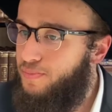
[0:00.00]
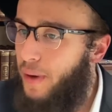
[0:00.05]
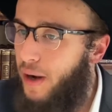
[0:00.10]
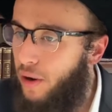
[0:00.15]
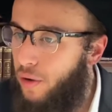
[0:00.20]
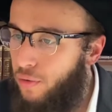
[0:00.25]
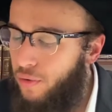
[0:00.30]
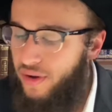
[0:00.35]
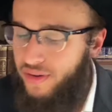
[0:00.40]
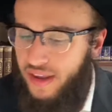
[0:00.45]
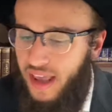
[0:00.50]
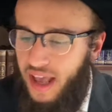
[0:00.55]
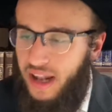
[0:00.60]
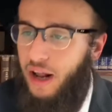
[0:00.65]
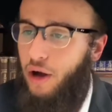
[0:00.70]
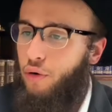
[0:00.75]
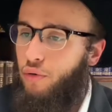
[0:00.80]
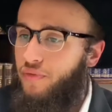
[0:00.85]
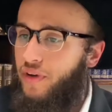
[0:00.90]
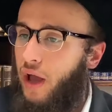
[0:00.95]
Baruch Hu is
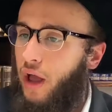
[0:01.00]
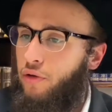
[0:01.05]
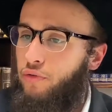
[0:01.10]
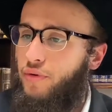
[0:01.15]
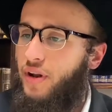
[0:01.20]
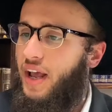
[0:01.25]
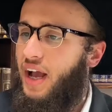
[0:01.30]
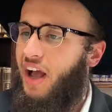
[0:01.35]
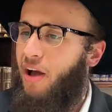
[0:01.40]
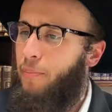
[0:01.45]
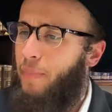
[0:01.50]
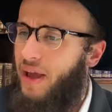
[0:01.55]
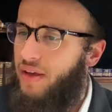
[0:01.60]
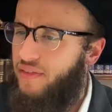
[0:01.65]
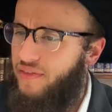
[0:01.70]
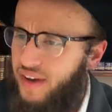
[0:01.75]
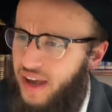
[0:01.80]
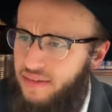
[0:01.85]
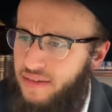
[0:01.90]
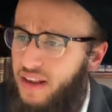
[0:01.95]
Erachum V'chanunei Chapayim
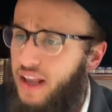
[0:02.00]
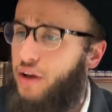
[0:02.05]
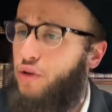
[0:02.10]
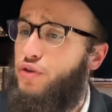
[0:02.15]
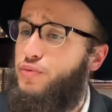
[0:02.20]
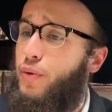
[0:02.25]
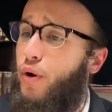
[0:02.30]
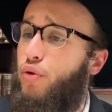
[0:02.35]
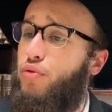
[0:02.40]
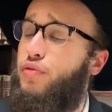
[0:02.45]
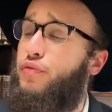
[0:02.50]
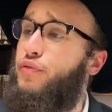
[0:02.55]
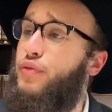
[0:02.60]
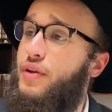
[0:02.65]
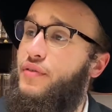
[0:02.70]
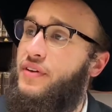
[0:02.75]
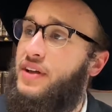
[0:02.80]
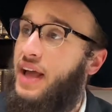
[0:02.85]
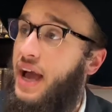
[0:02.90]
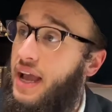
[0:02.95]
V'chesed. HaKadosh Baruch Hu is full
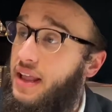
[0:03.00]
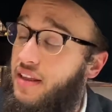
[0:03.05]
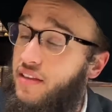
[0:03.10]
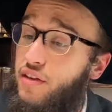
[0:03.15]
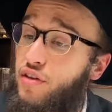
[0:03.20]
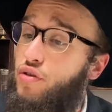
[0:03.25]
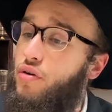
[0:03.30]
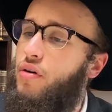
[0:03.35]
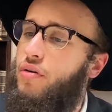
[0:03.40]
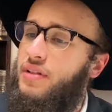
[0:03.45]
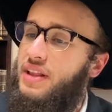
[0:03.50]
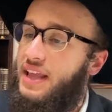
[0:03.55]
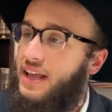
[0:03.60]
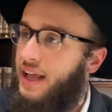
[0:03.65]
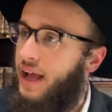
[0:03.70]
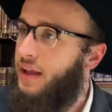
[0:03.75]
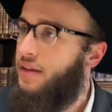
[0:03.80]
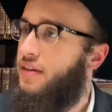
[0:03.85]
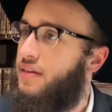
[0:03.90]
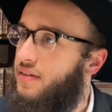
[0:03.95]
of kindness. He's only
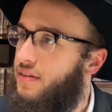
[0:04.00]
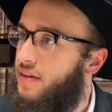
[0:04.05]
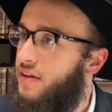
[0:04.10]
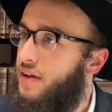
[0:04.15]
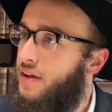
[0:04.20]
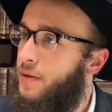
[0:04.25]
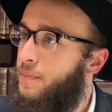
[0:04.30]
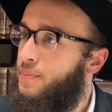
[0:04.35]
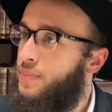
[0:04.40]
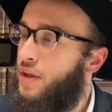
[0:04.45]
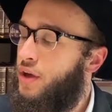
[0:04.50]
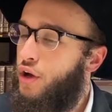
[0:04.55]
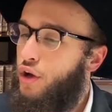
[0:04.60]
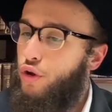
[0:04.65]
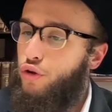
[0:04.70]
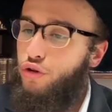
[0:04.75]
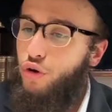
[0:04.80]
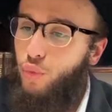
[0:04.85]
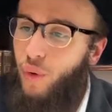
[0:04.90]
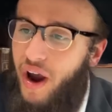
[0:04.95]
kindness.
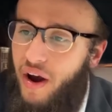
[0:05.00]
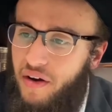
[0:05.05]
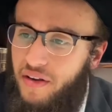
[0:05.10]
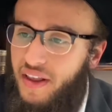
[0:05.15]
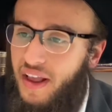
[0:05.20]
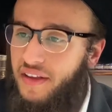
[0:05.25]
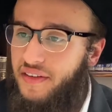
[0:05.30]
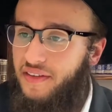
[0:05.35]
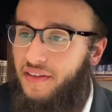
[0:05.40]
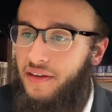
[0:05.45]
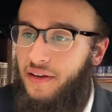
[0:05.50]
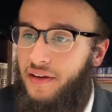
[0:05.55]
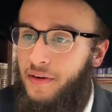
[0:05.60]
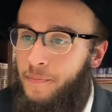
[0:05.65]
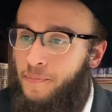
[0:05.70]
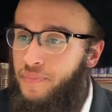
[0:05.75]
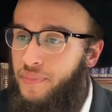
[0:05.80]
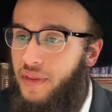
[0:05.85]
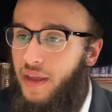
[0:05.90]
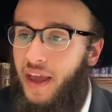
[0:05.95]
So where does
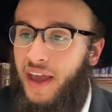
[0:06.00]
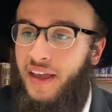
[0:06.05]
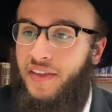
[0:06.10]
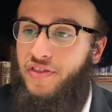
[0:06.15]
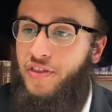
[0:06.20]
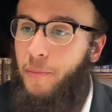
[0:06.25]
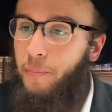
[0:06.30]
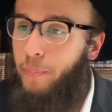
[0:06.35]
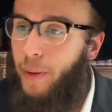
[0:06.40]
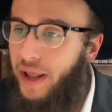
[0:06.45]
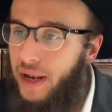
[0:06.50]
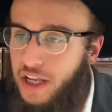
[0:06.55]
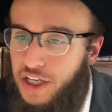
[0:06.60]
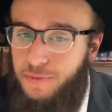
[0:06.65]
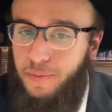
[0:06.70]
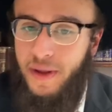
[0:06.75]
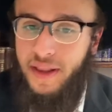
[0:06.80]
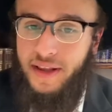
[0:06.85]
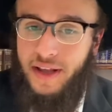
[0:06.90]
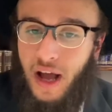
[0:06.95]
eh, the
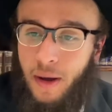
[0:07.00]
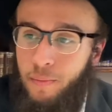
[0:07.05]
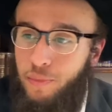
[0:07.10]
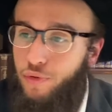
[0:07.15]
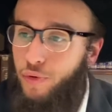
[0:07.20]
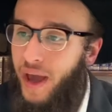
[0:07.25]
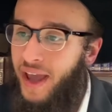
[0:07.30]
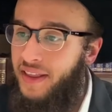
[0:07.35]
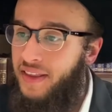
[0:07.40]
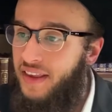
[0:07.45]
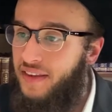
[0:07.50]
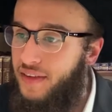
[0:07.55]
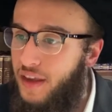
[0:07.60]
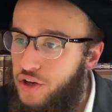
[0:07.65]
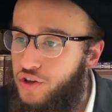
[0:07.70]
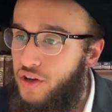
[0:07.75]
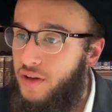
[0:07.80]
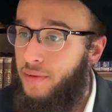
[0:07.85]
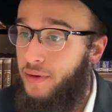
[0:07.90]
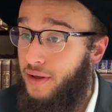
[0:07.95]
punishment come to a
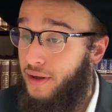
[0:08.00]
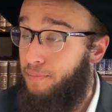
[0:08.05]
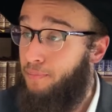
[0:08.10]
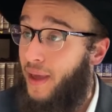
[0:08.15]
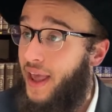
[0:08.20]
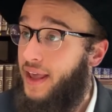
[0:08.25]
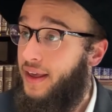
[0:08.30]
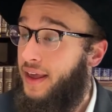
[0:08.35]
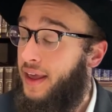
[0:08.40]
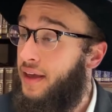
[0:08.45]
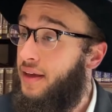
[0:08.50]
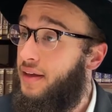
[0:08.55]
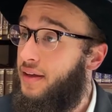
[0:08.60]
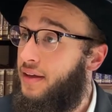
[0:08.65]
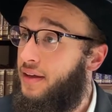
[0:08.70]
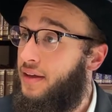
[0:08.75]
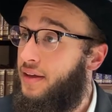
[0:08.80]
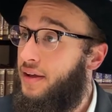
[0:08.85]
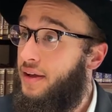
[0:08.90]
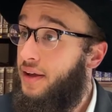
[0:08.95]
decision making
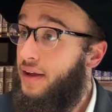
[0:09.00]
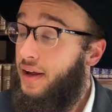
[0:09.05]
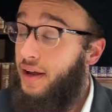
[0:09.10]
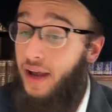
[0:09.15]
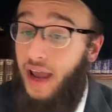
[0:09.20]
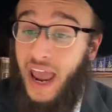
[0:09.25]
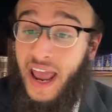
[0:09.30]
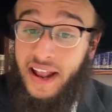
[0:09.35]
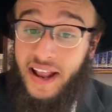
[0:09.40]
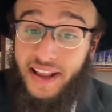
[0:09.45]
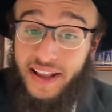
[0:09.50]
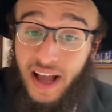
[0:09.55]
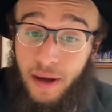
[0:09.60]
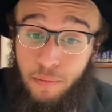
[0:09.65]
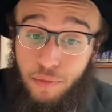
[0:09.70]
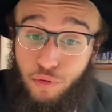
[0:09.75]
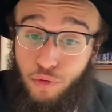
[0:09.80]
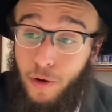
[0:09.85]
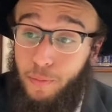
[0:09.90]
and it comes to a